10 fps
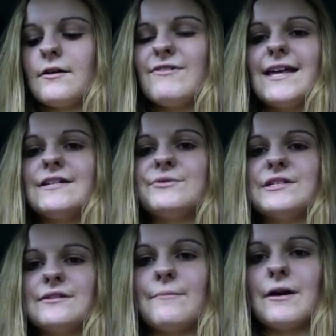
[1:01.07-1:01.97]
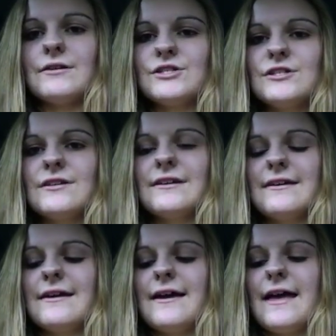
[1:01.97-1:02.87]
relate to it so much.
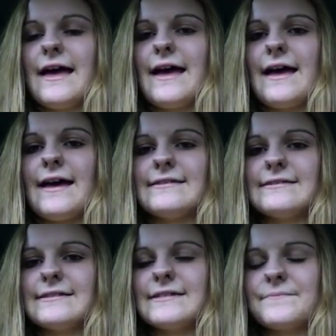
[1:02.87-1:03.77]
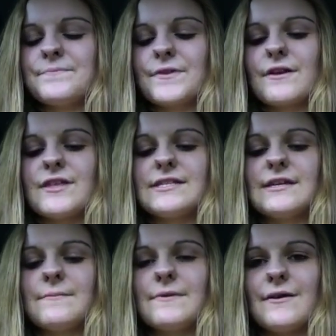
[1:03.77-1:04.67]
And
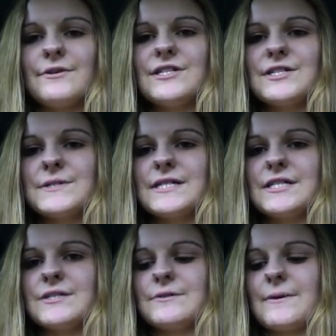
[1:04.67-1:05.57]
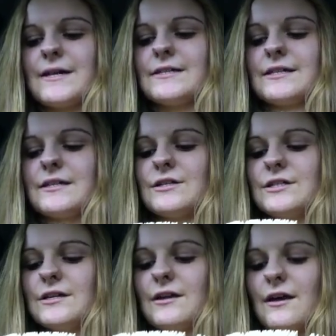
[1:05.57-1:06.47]
I wanted to read you a
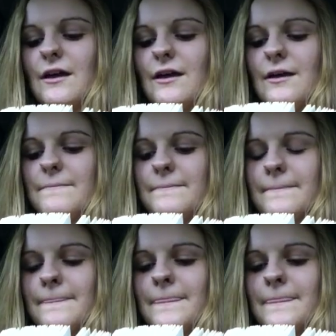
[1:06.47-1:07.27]
passage. There's